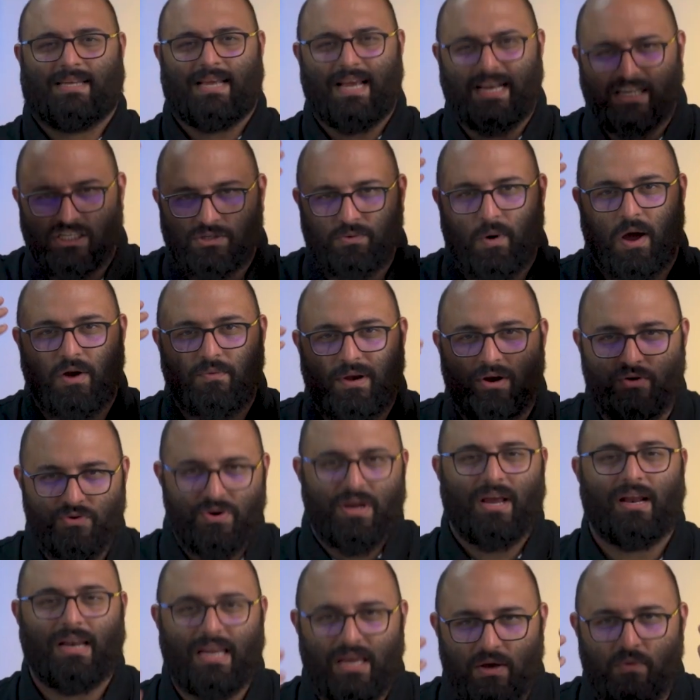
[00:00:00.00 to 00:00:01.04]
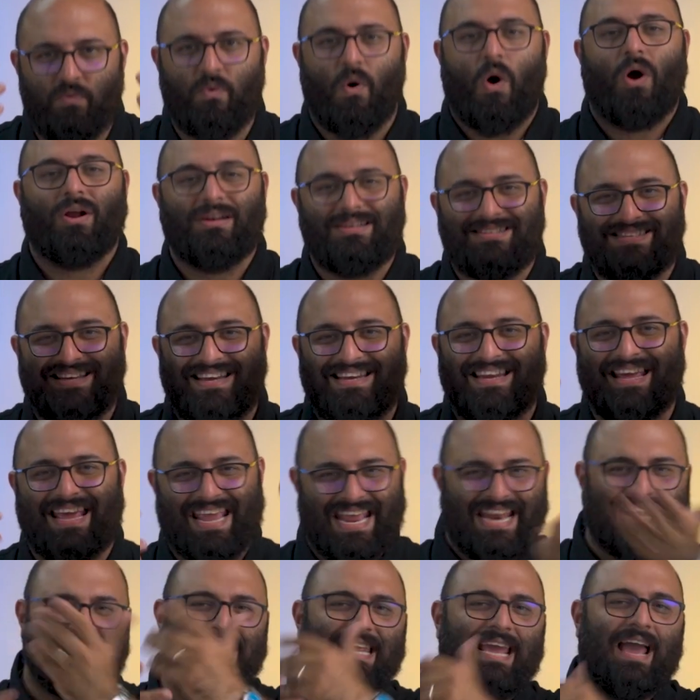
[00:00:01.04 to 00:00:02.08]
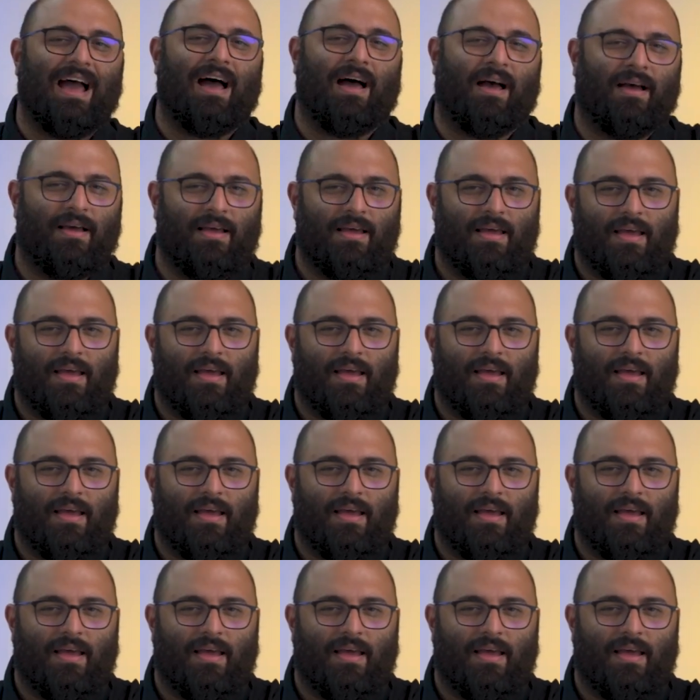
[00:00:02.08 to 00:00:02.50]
is what we really want in India